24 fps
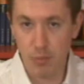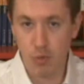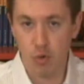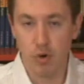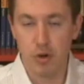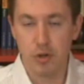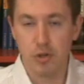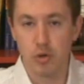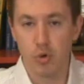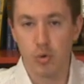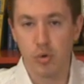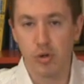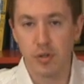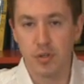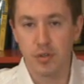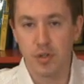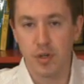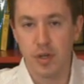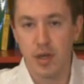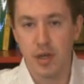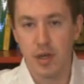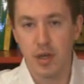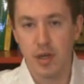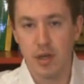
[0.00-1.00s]
more towards
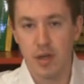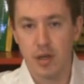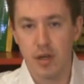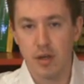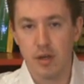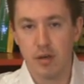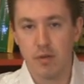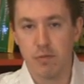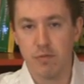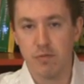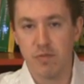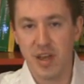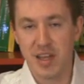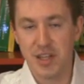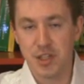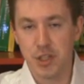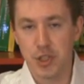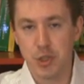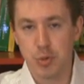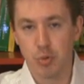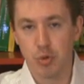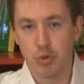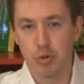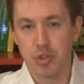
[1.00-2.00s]

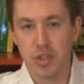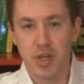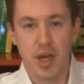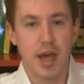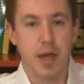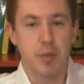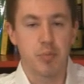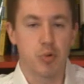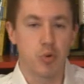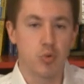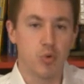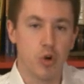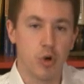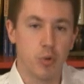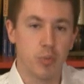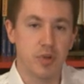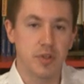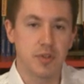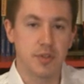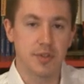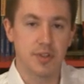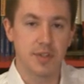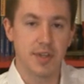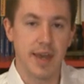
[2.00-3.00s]
vegetable type
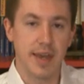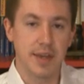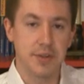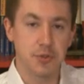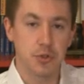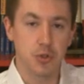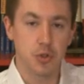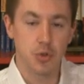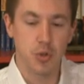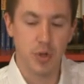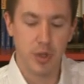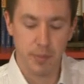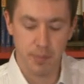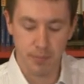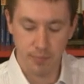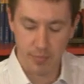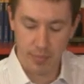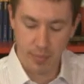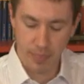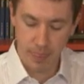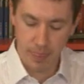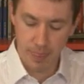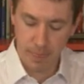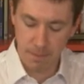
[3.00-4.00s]
aromas and taste to it.
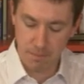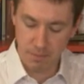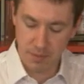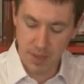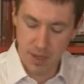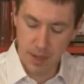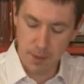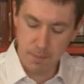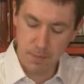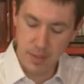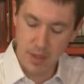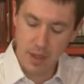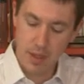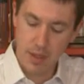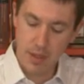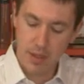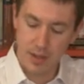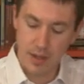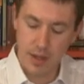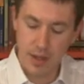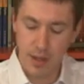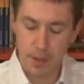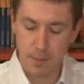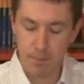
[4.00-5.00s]
Okay,
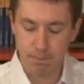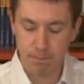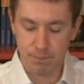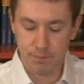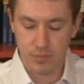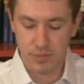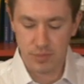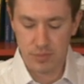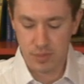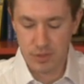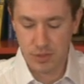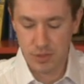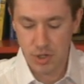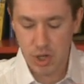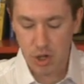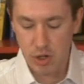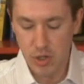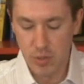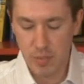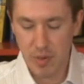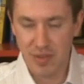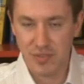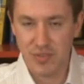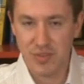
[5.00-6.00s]
to talk
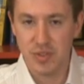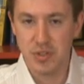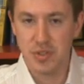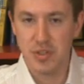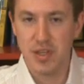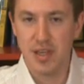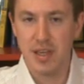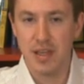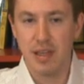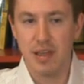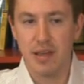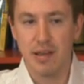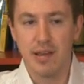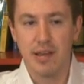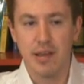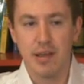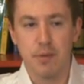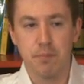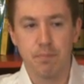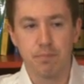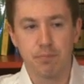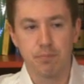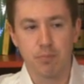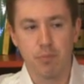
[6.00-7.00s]
about this tea,
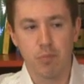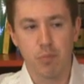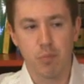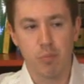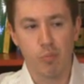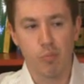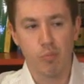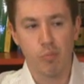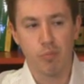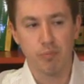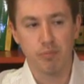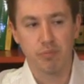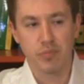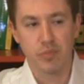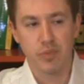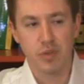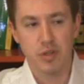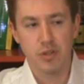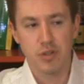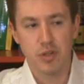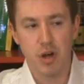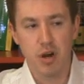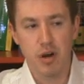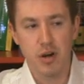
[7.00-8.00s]

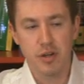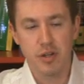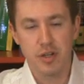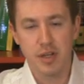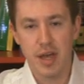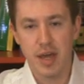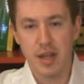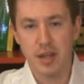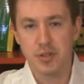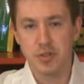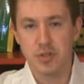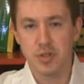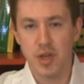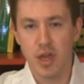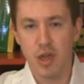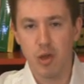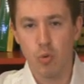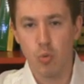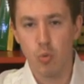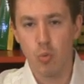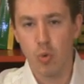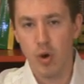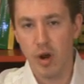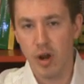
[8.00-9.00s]
it's hard to kind of say
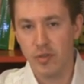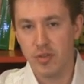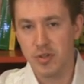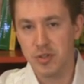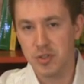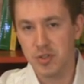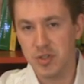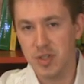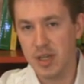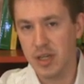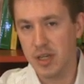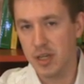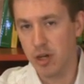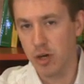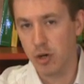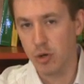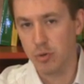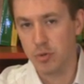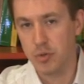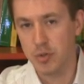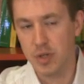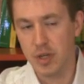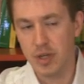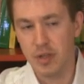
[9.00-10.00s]
where this tea
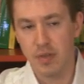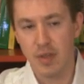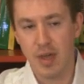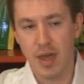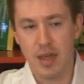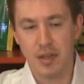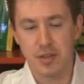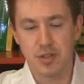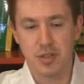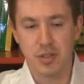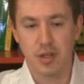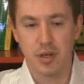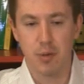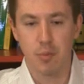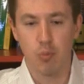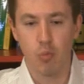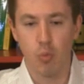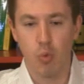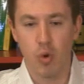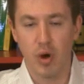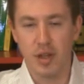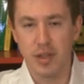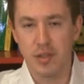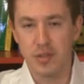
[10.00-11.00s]
goes in that
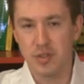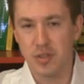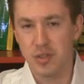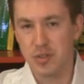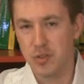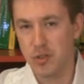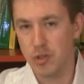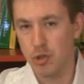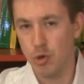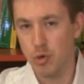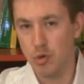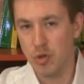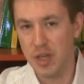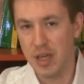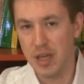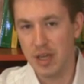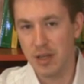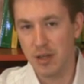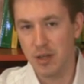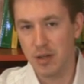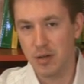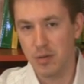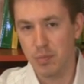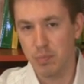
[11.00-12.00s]
what is its
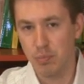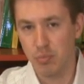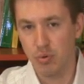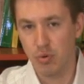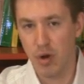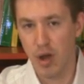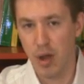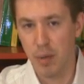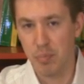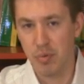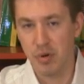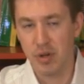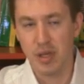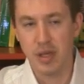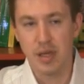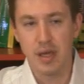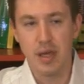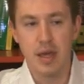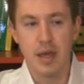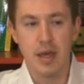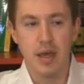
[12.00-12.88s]
unique property.